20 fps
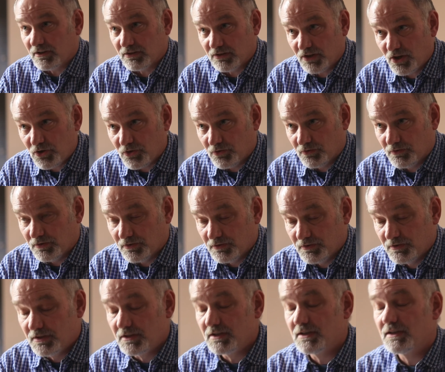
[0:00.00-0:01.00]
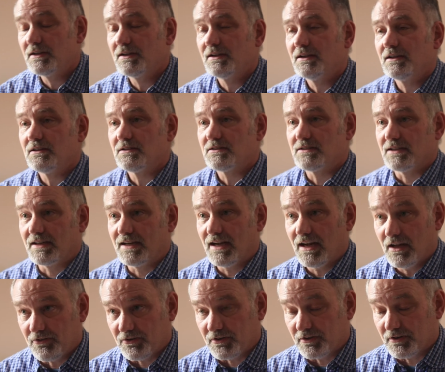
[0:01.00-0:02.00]
alone.
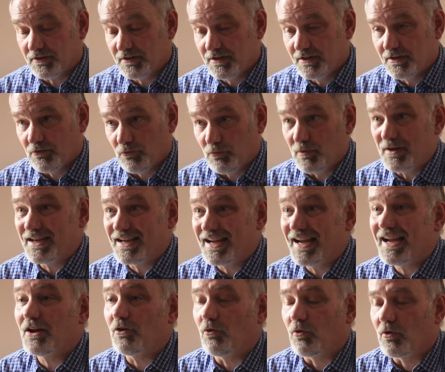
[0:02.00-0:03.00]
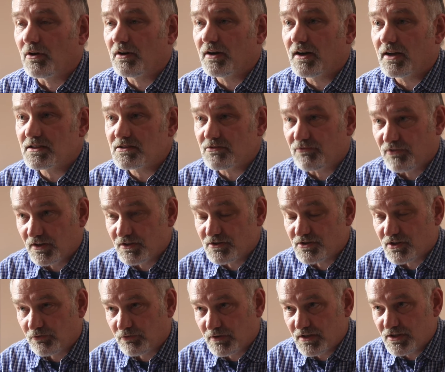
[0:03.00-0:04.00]
Together, we can organize
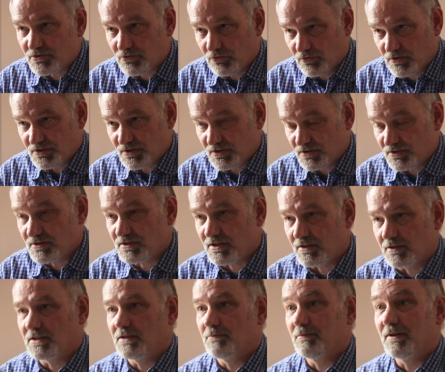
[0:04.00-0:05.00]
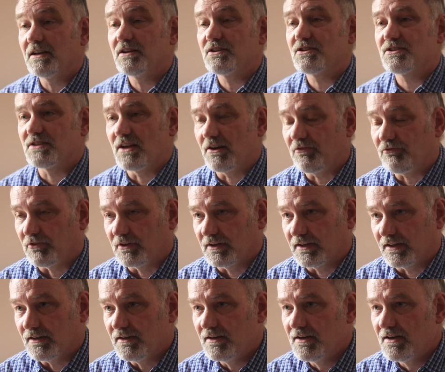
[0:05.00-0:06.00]
funds and resources to diminish
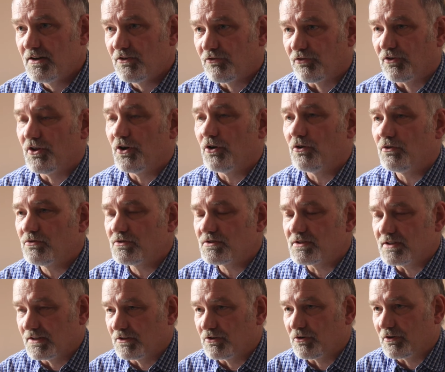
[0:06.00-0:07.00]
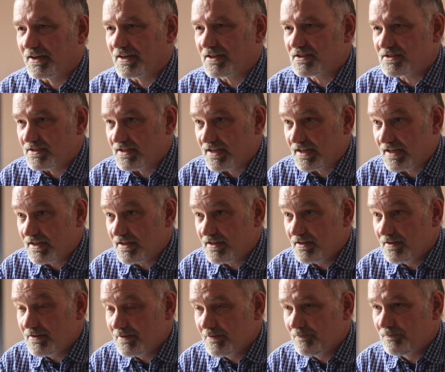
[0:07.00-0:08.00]
suffering for those in greatest need
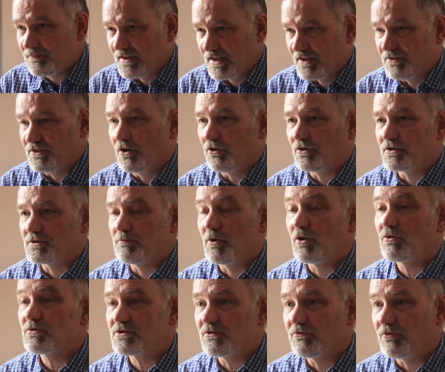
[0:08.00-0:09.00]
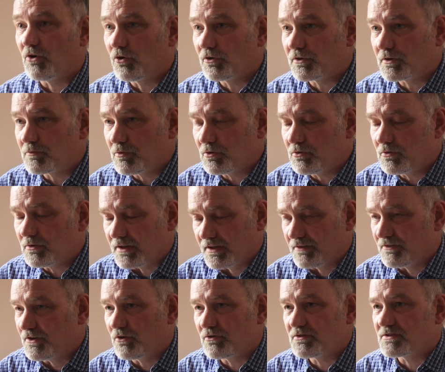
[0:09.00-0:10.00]
and those most vulnerable
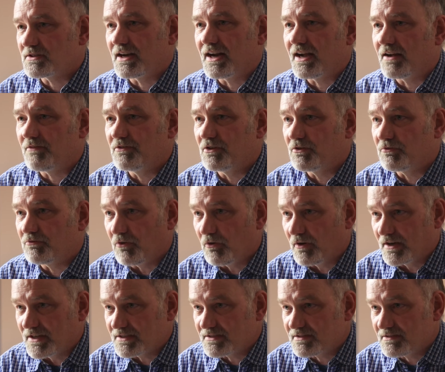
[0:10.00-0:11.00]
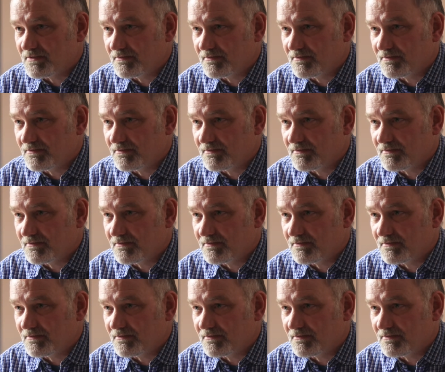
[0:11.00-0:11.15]
and those that have no voice.